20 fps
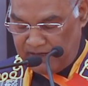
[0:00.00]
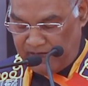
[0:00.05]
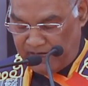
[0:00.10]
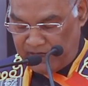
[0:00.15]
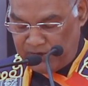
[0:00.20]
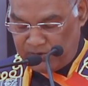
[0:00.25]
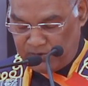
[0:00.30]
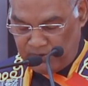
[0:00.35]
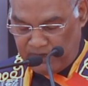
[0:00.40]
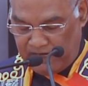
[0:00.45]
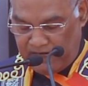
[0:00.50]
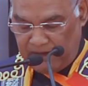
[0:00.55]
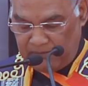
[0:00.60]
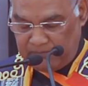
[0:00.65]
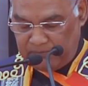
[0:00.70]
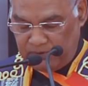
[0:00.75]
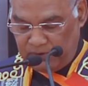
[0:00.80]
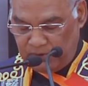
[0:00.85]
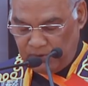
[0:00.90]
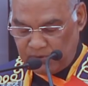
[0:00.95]
and to help
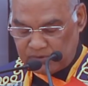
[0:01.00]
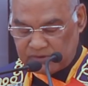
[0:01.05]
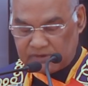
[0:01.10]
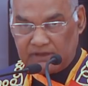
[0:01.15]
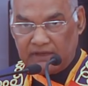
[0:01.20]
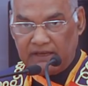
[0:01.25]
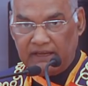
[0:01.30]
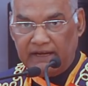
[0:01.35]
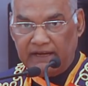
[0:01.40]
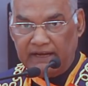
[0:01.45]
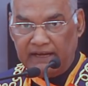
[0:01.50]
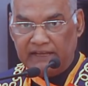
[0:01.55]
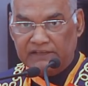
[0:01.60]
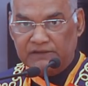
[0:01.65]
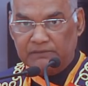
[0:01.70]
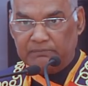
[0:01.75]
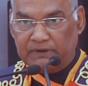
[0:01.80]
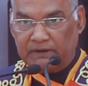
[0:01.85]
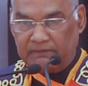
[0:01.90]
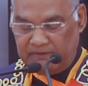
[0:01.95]
those
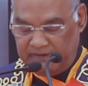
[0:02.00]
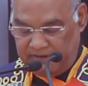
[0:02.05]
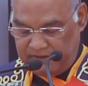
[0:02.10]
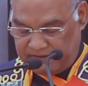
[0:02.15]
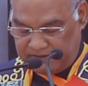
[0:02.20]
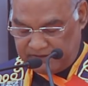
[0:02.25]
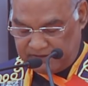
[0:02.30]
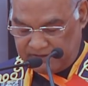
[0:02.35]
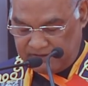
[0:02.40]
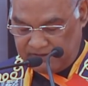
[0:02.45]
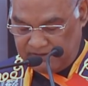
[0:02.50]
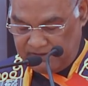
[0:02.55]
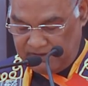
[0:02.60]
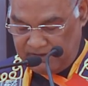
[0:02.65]
less privileged,